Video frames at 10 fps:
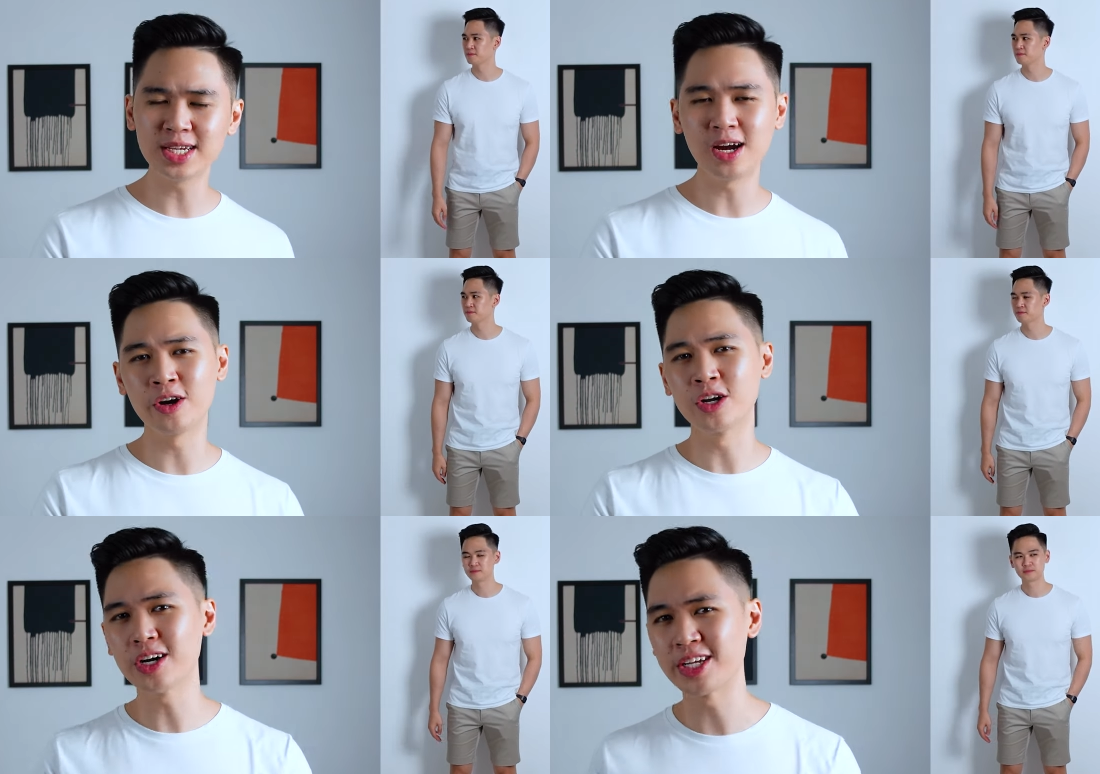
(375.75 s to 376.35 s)
Speaker 1: are
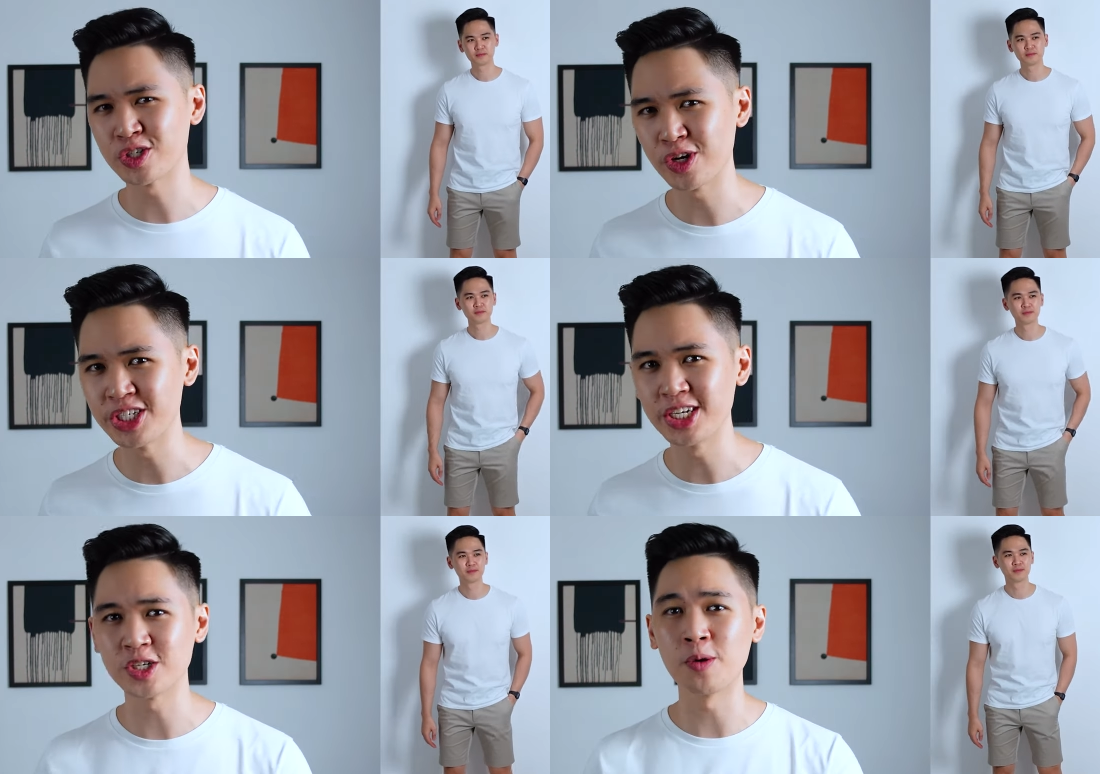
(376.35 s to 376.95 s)
not as stretchy
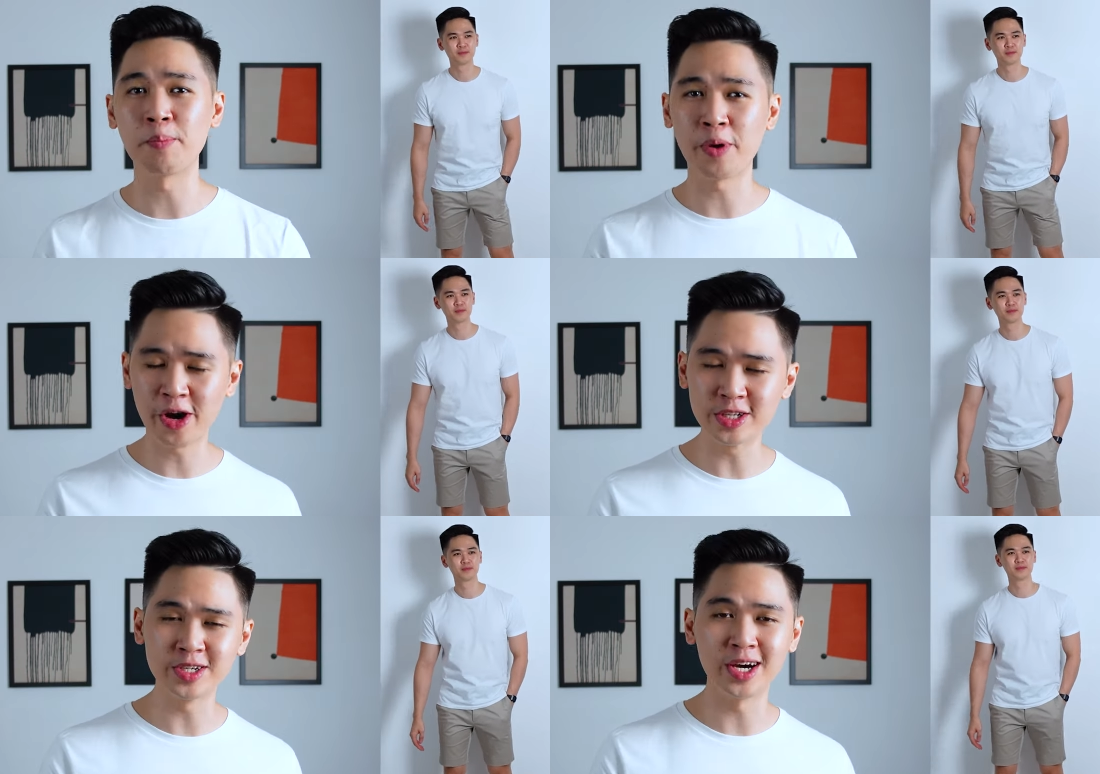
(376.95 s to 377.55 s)
as
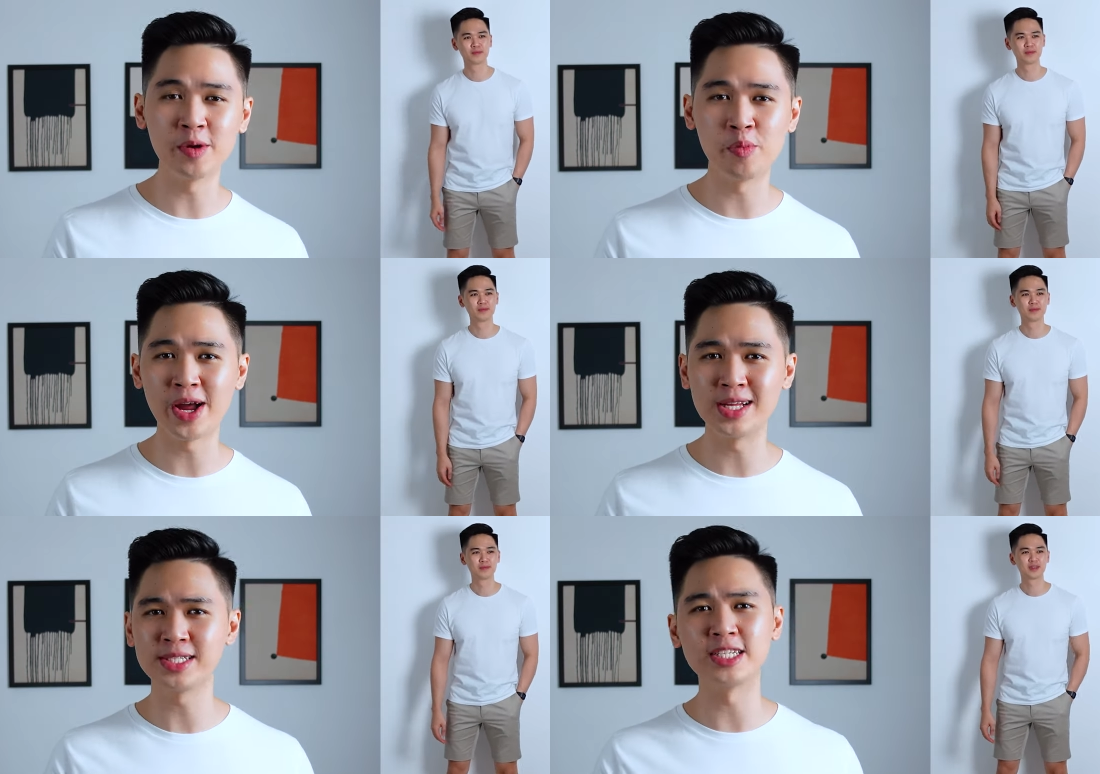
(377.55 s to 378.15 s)
compared to other
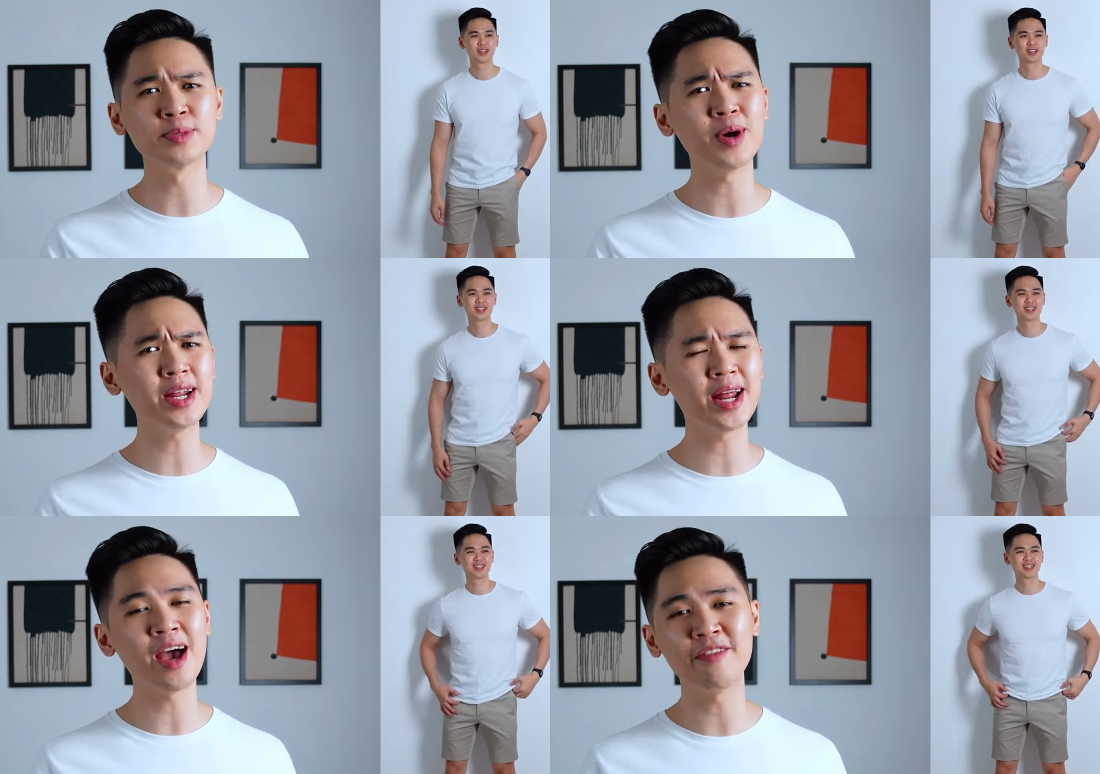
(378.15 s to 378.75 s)
brands despite it
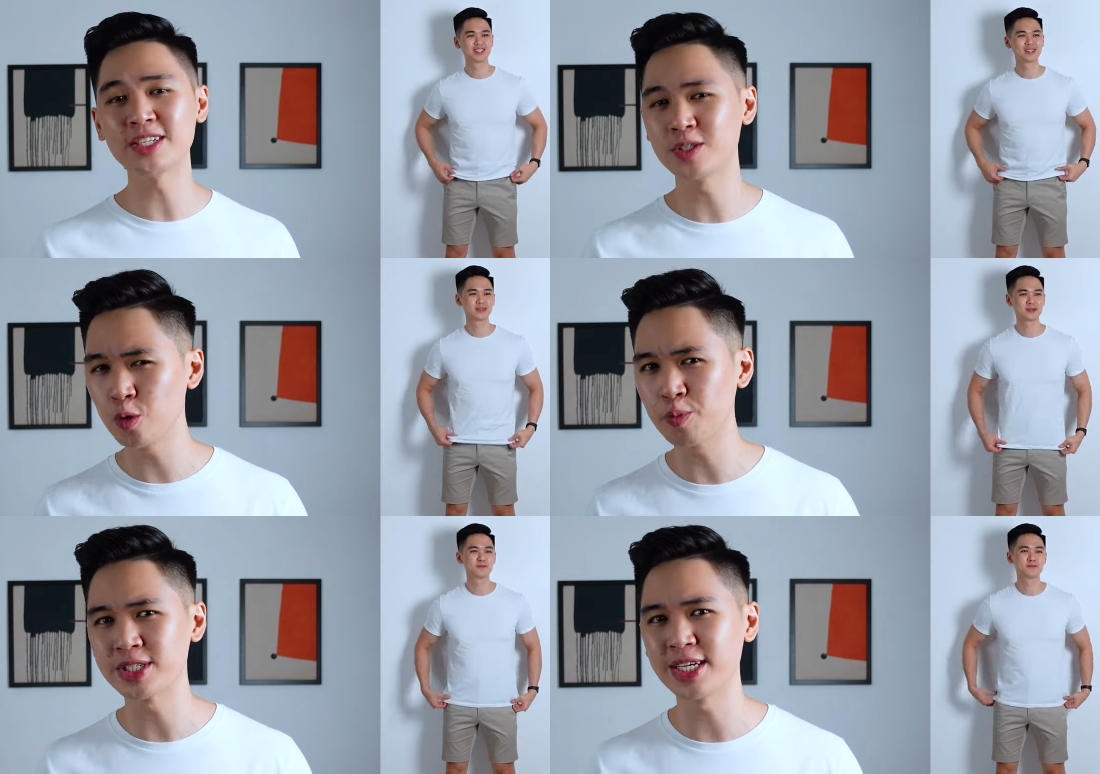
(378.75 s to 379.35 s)
having two
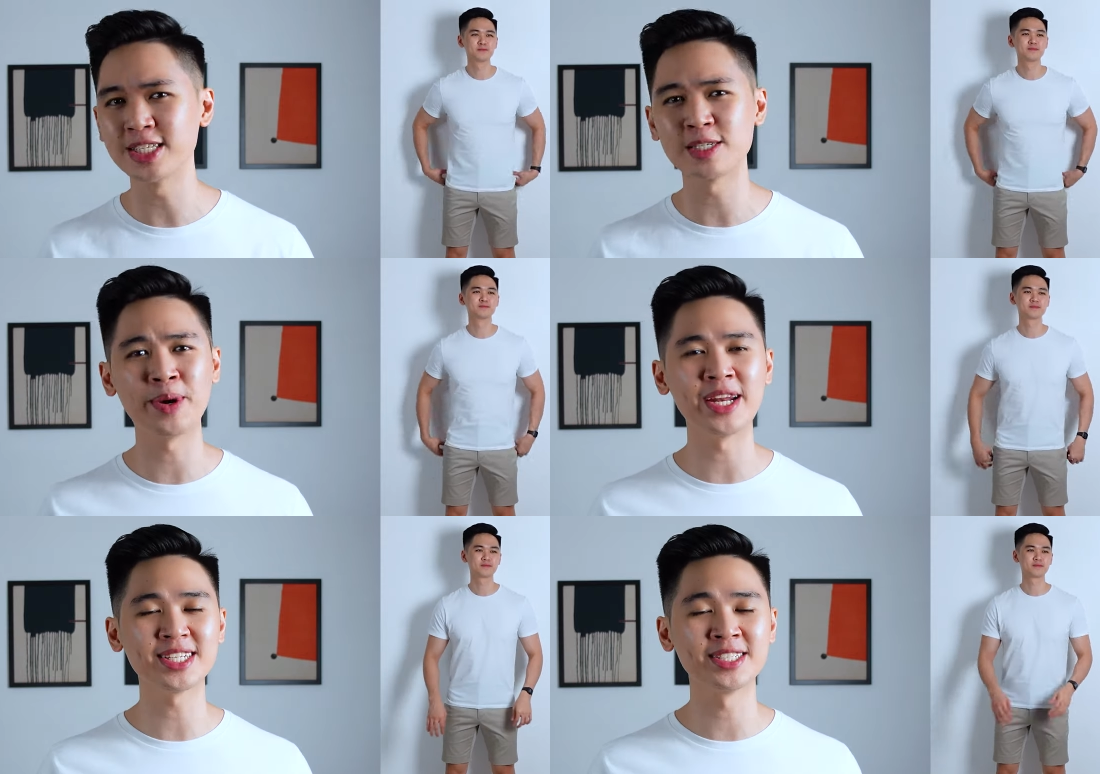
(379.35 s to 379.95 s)
percent
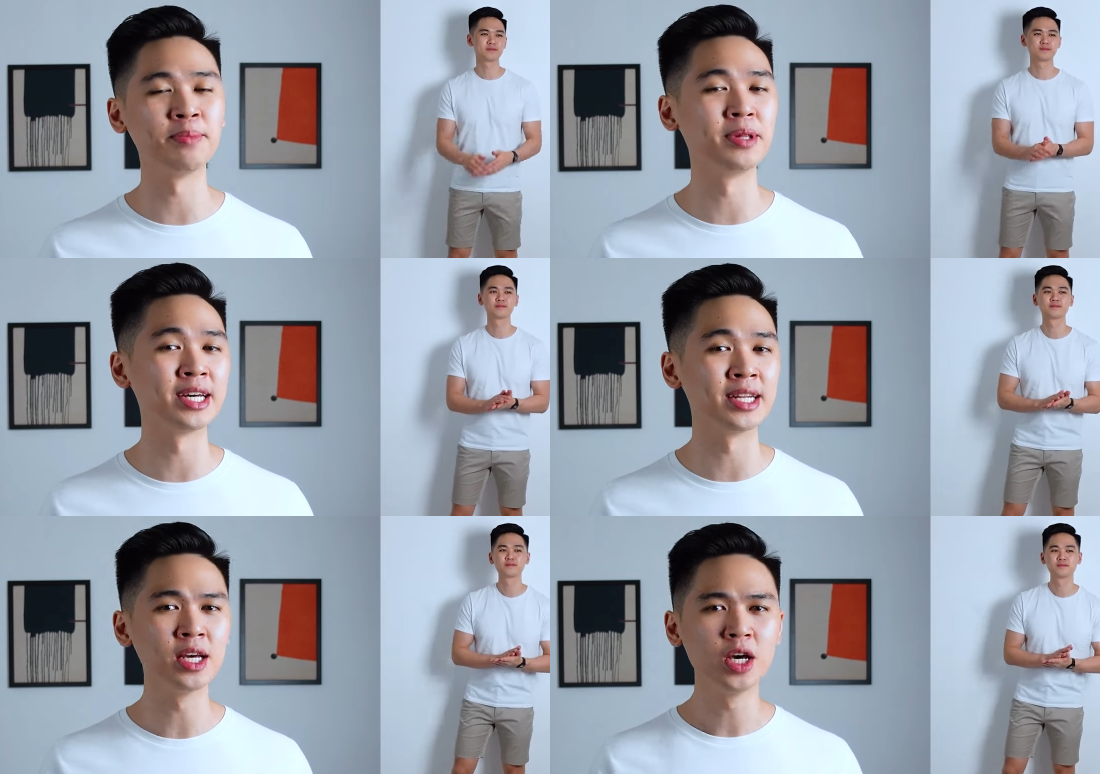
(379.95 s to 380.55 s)
spandex in the blend,
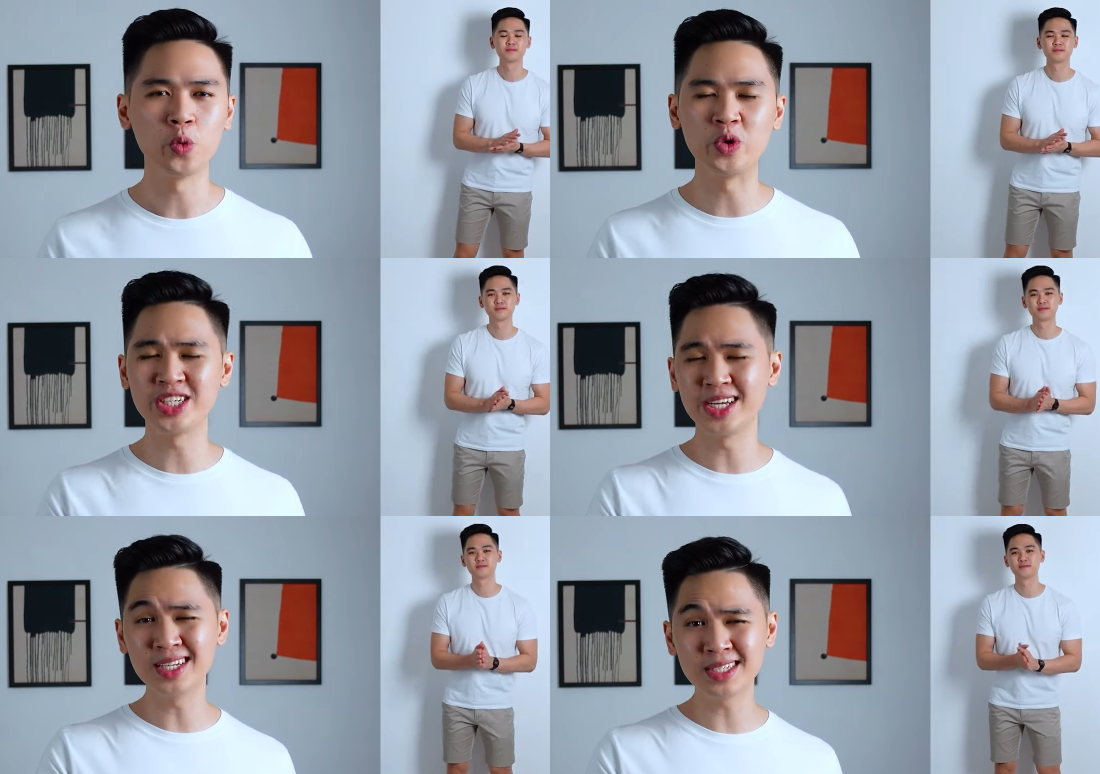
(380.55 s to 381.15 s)
which
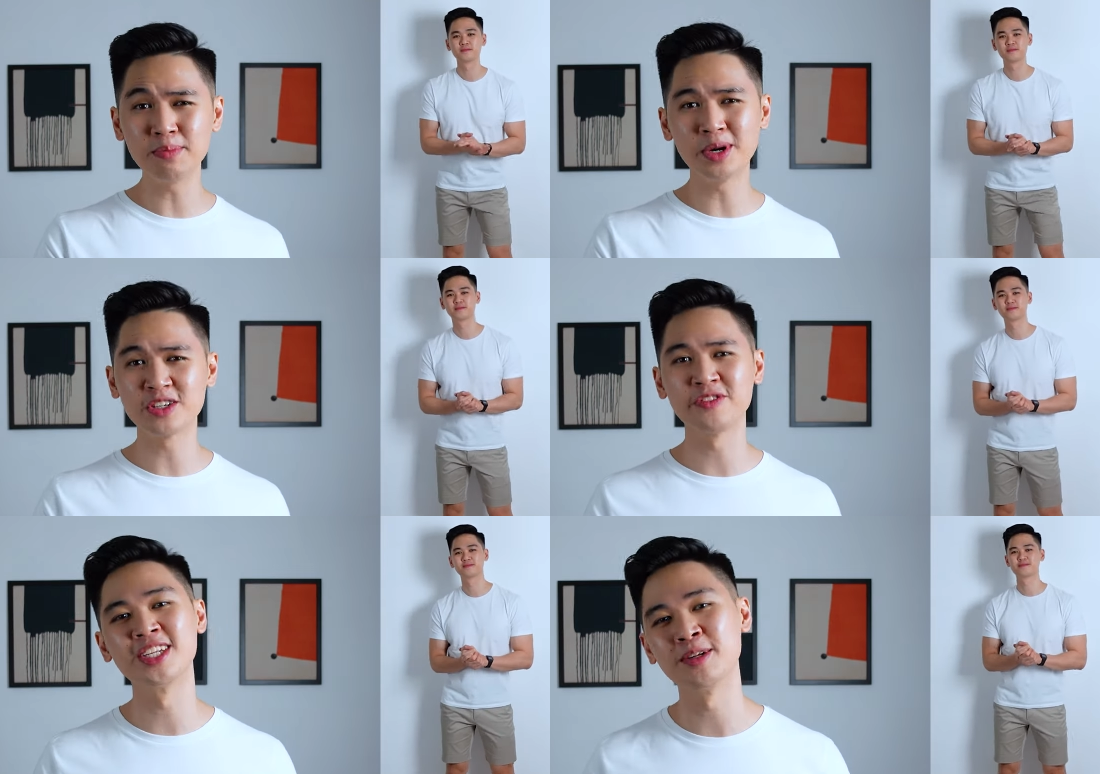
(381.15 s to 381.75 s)
isn't much of
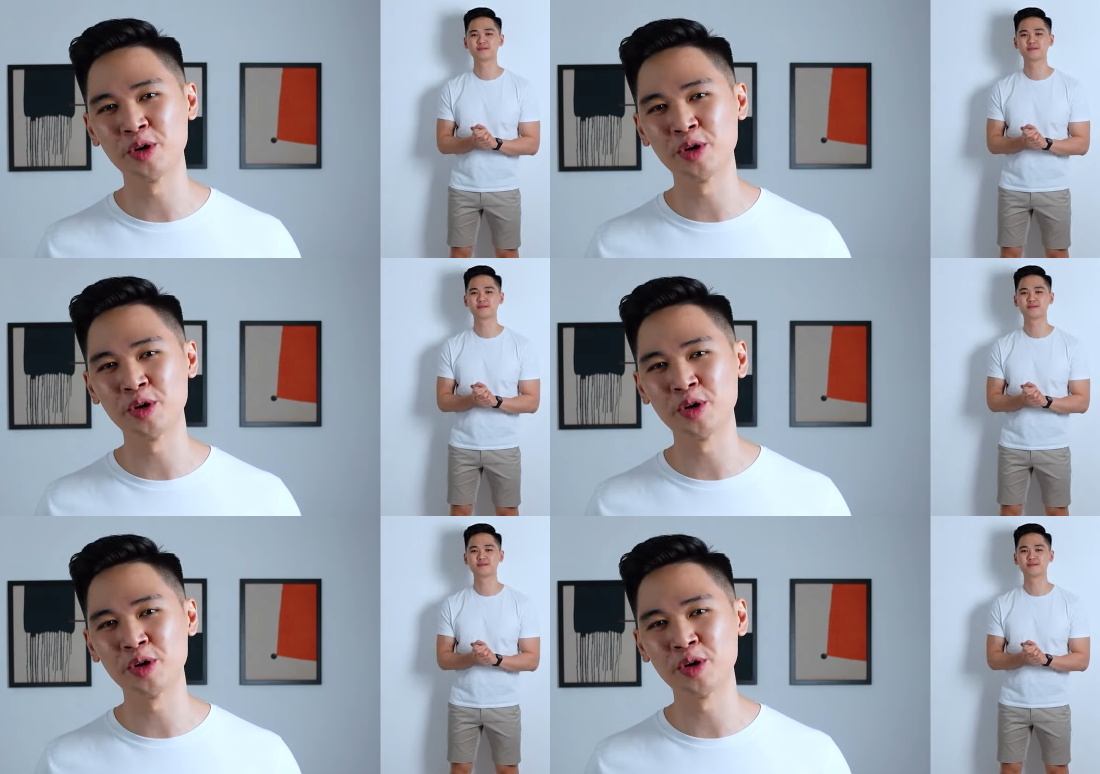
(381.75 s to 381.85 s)
a deal